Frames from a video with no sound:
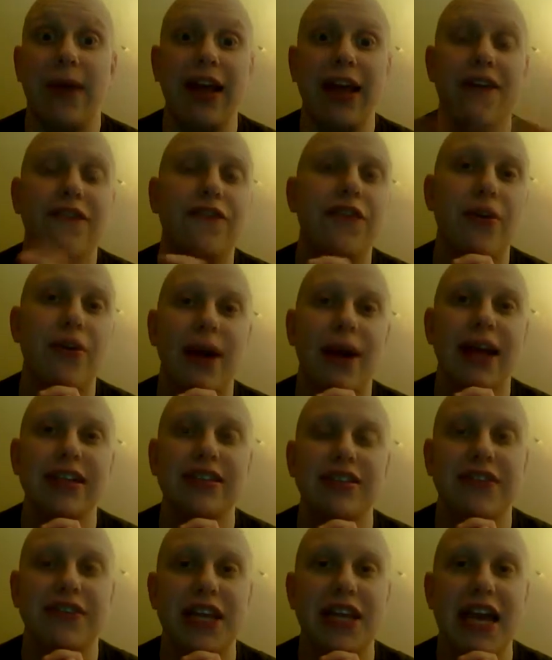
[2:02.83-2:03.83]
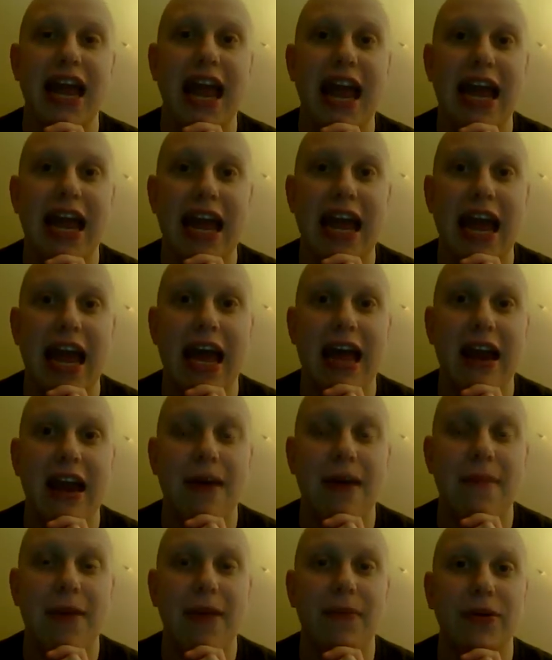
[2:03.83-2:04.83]
awake for the rest of the day and
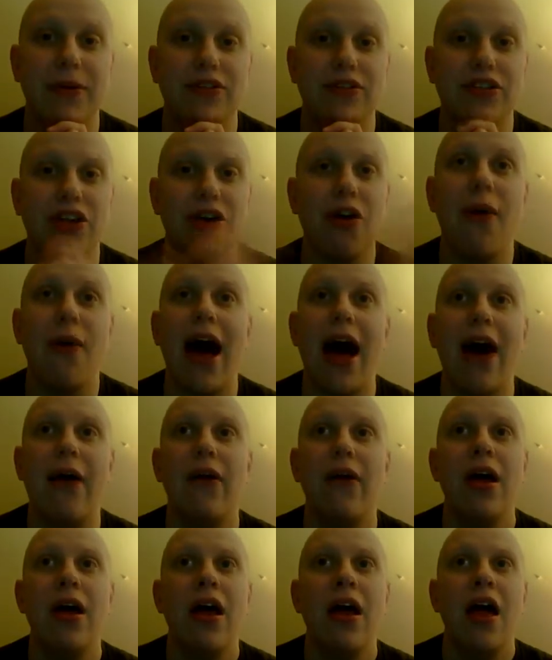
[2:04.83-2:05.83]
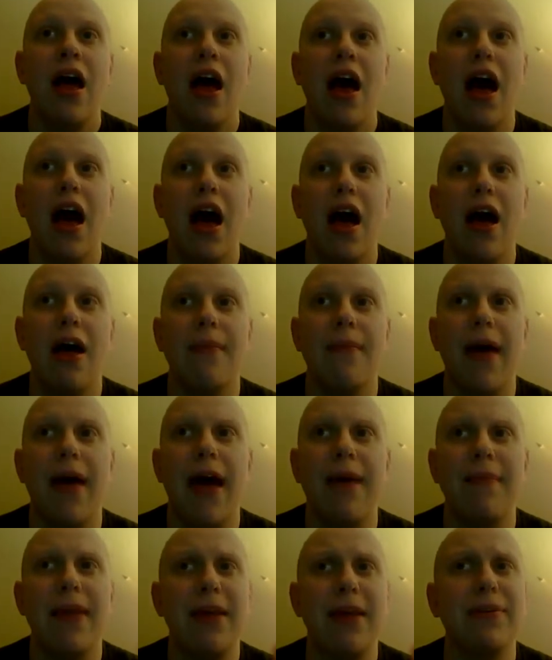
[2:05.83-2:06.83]
I'm able to go out. Um,
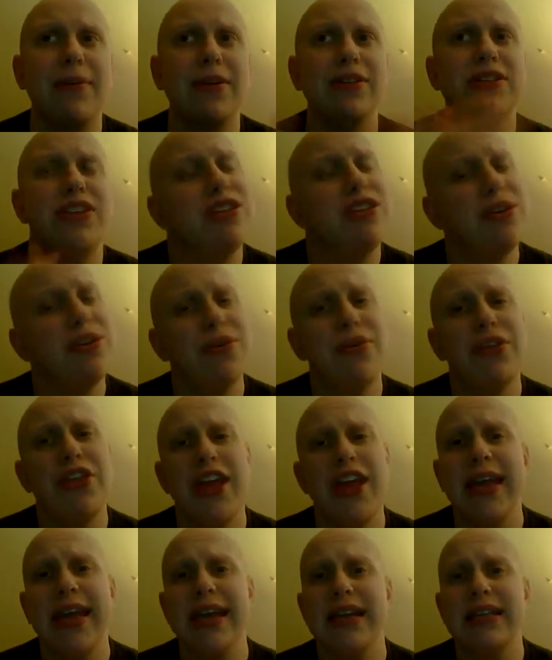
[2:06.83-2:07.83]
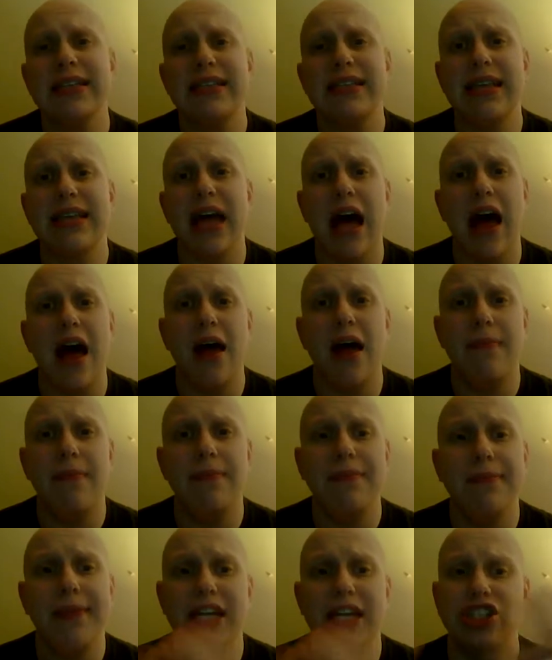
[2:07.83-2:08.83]
I'm able to do things
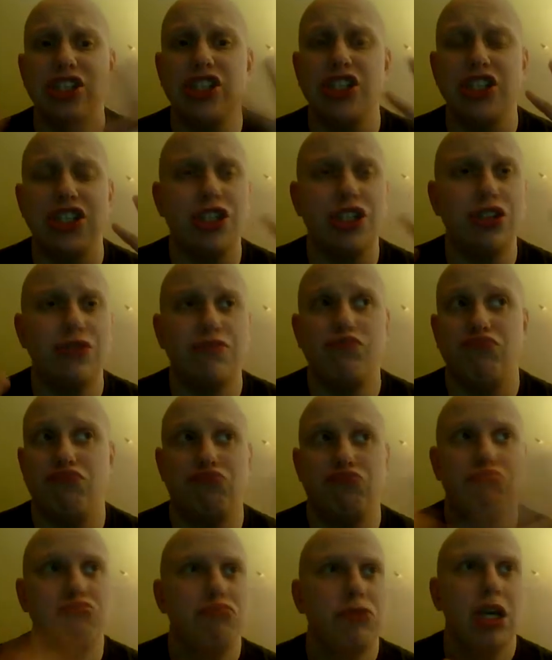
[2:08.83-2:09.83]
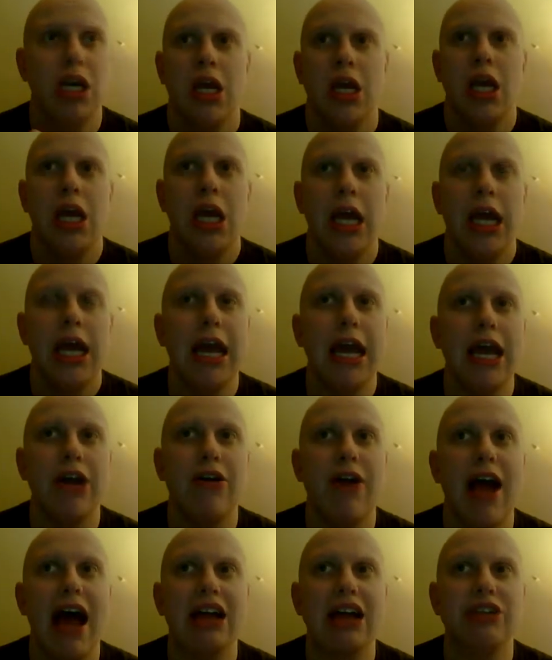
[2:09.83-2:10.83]
um, and just
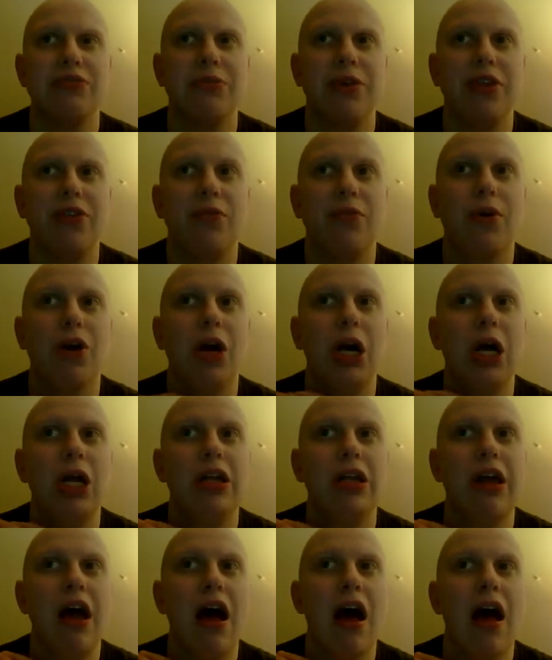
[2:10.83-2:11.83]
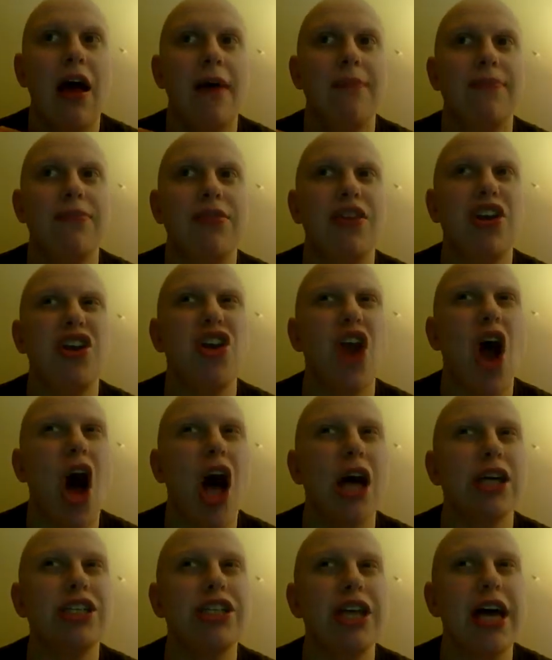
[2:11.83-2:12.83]
interact with the world. Um, the
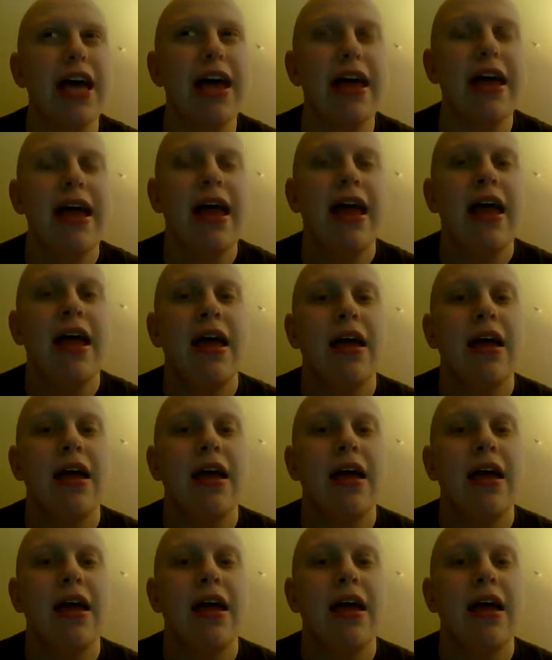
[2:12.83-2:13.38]
nausea,